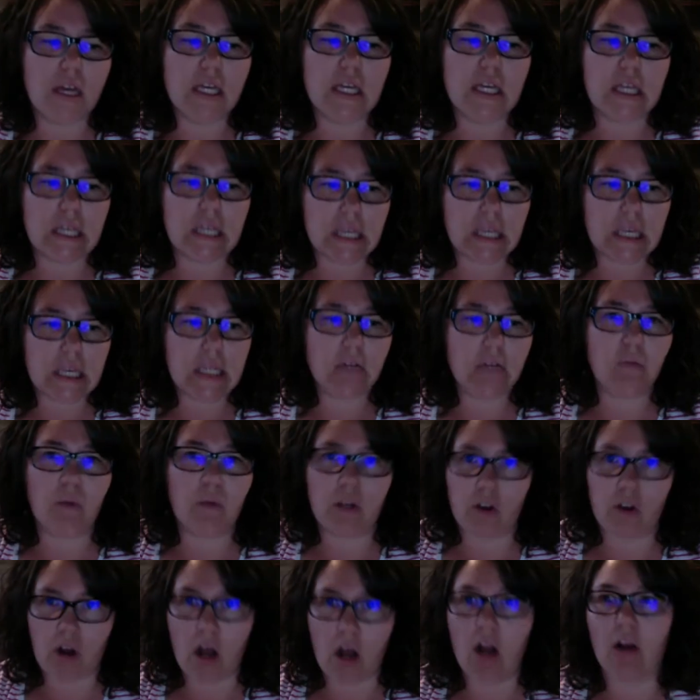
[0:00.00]
eat when
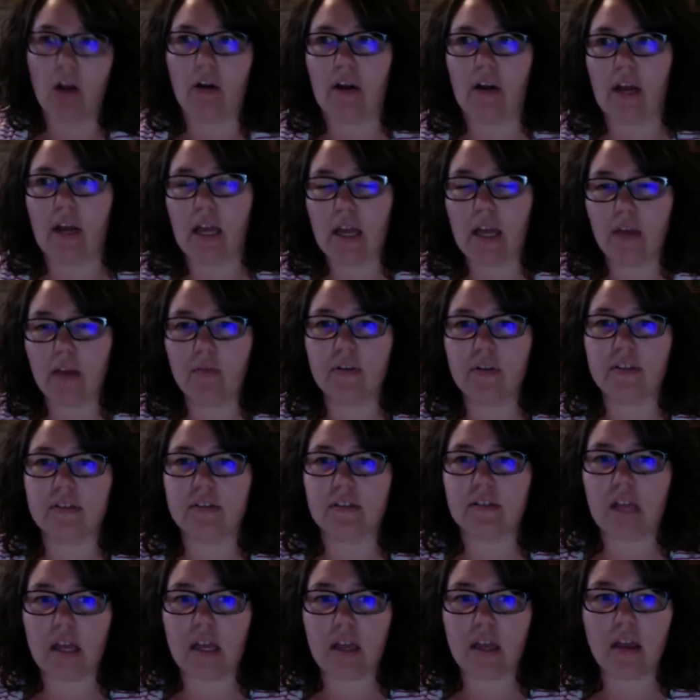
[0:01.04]
you're hungry. It was
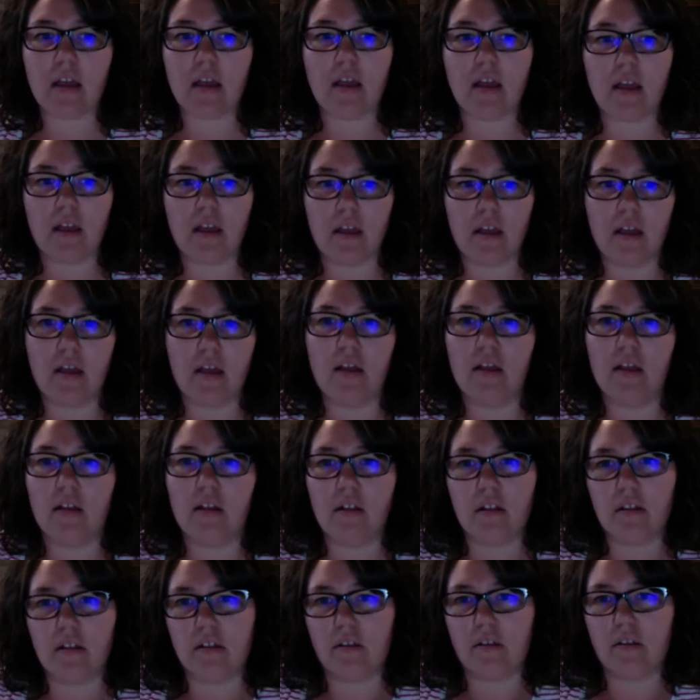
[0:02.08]
like,
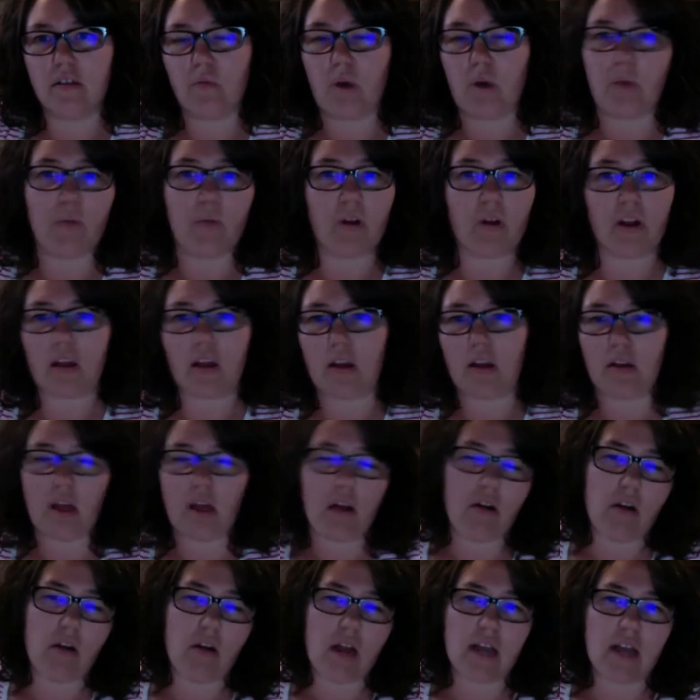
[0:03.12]
when we're gonna get
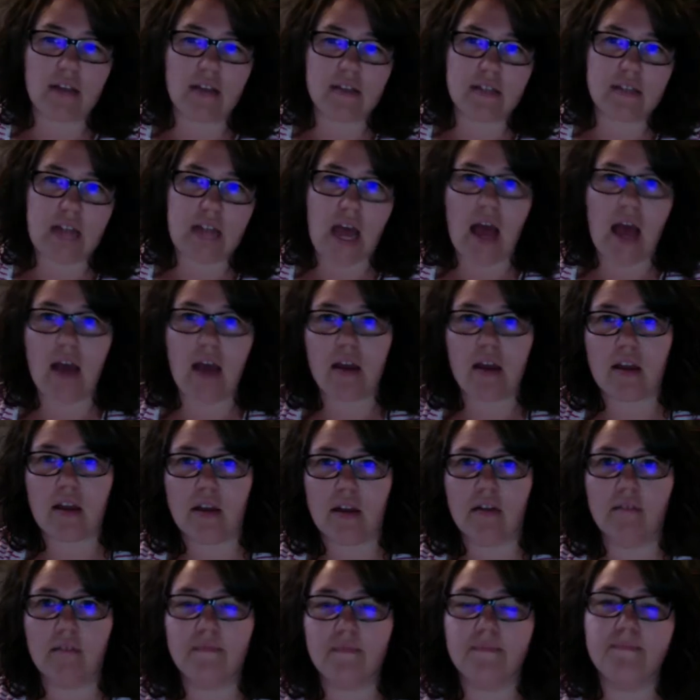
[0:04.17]
our next snack.
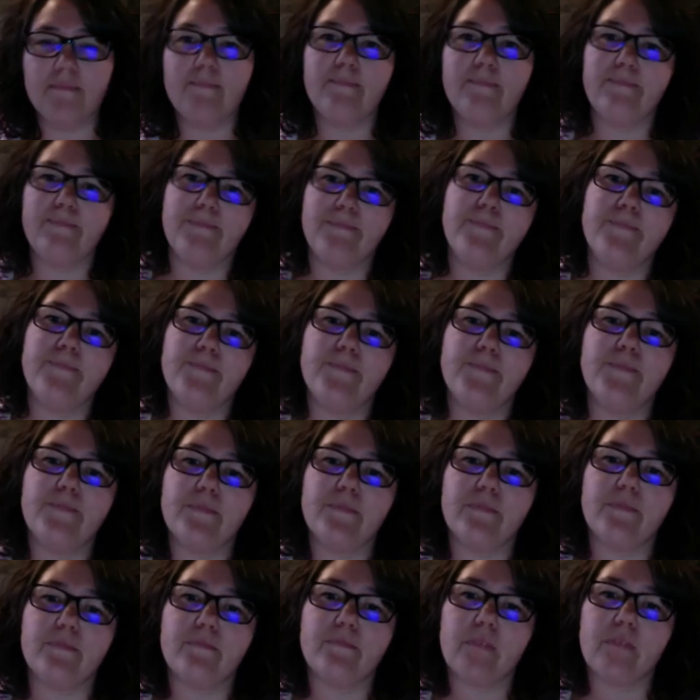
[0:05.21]
And
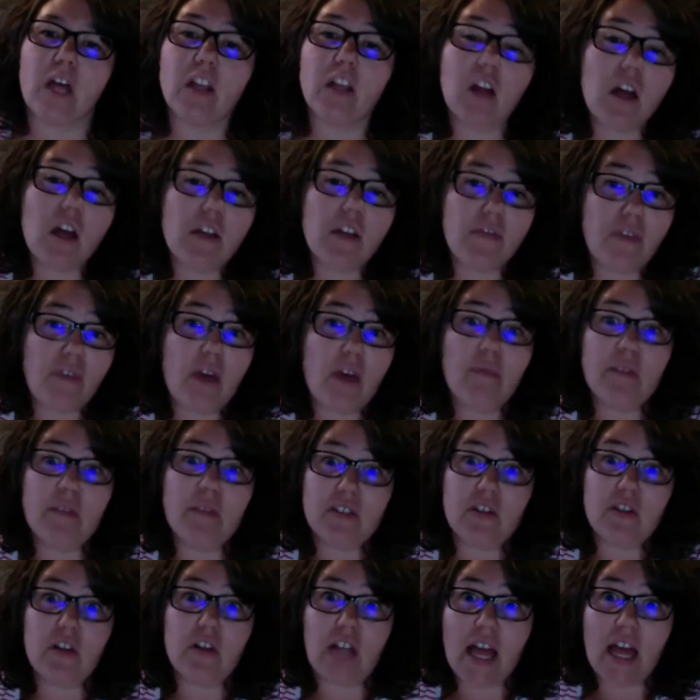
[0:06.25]
a lot of families
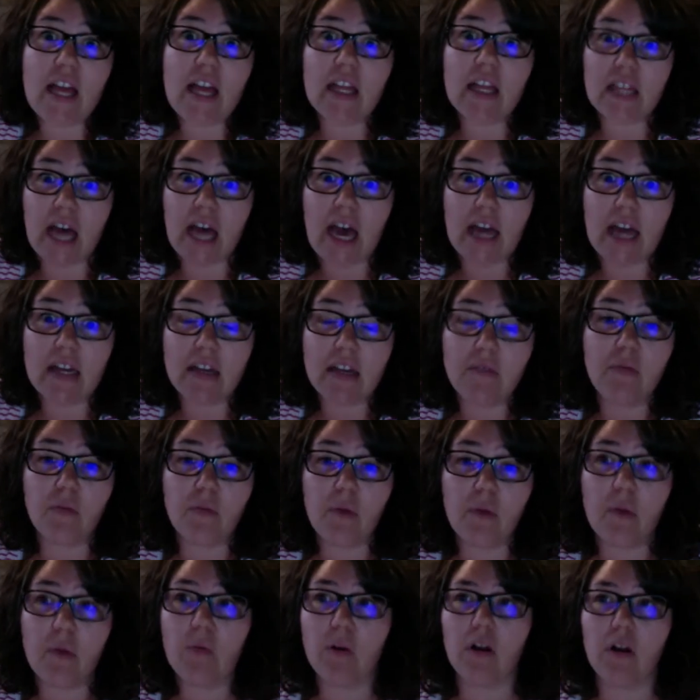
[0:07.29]
are like that.
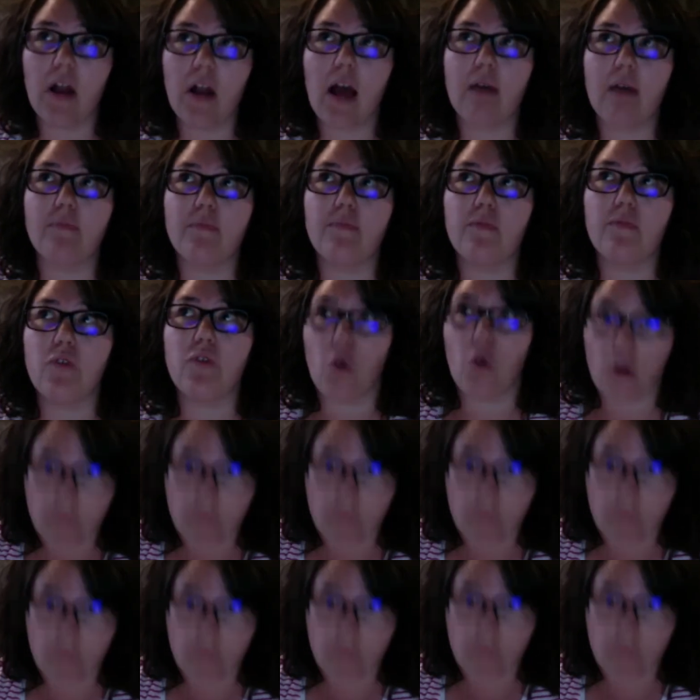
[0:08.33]
We weren't abnormal,